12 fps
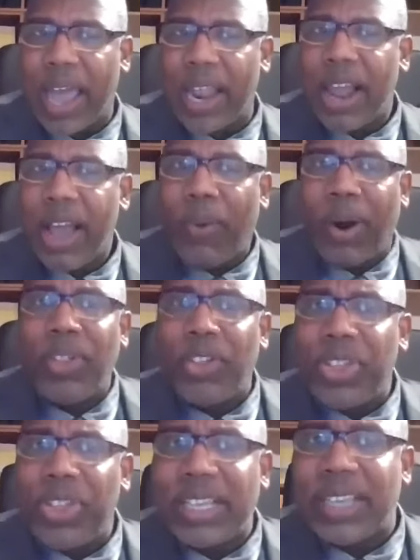And one of
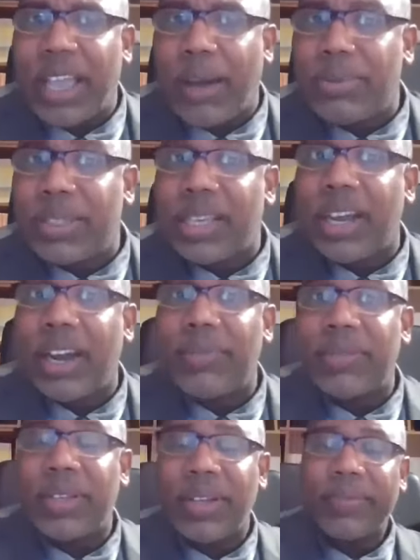the things I
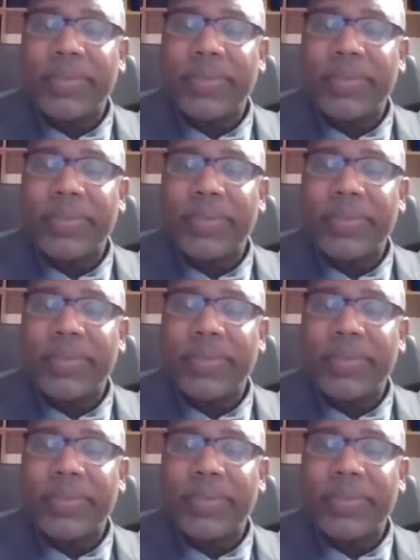observed,